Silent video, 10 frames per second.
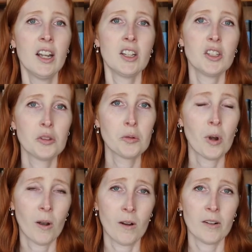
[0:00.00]
you
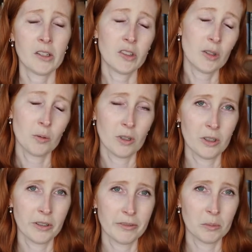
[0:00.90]
are into the
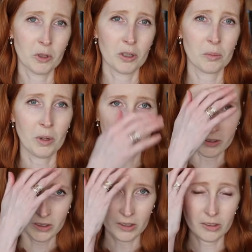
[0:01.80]
world of embroidered
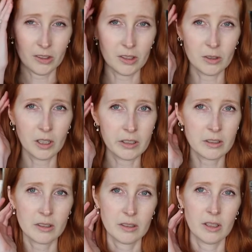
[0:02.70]
boxes and you'd like to
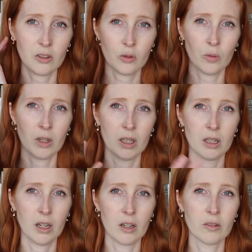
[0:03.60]
stitch one
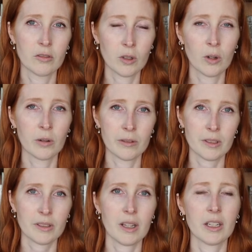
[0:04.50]
of your own
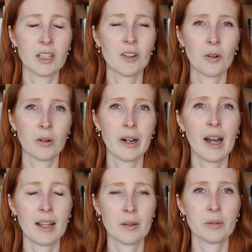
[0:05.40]
design or
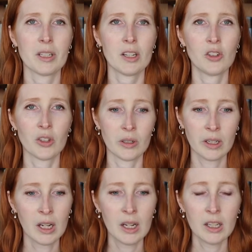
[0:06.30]
adaptation.
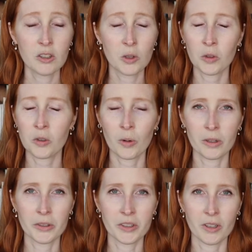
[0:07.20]
The
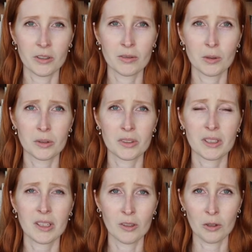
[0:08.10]
tutorials are of course
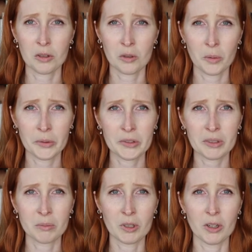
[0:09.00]
geared towards
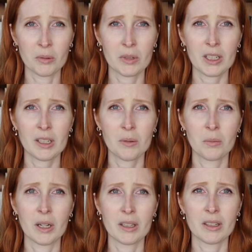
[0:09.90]
simple harmony,
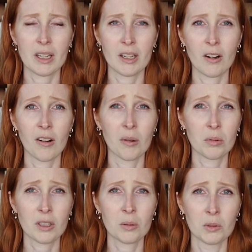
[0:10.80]
but they are
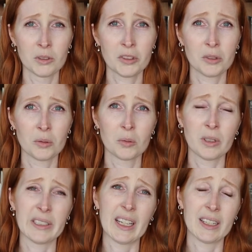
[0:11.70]
applicable to
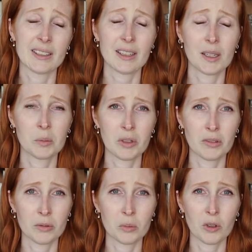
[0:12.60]
really any type of
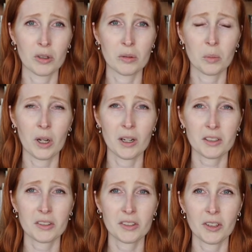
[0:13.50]
embroidered
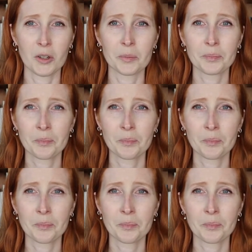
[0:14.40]
box. So